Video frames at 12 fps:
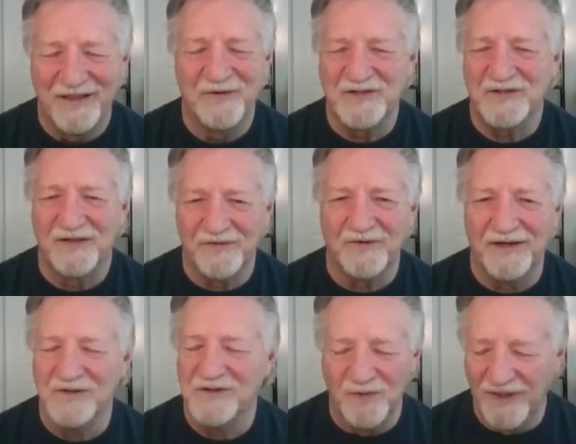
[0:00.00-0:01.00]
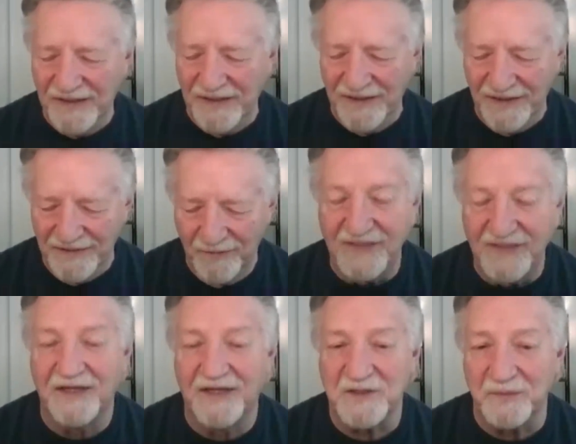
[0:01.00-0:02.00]
It was really uh, it really
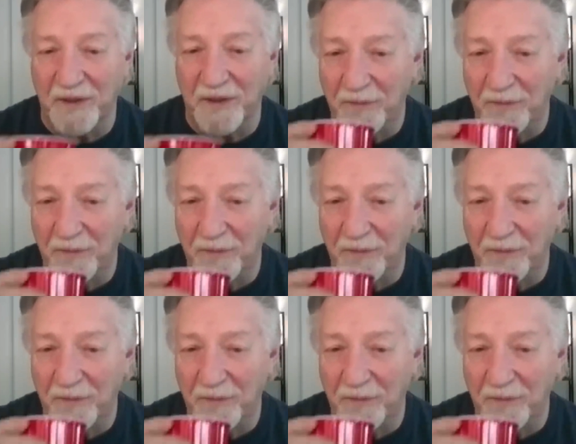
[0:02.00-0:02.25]
touched me.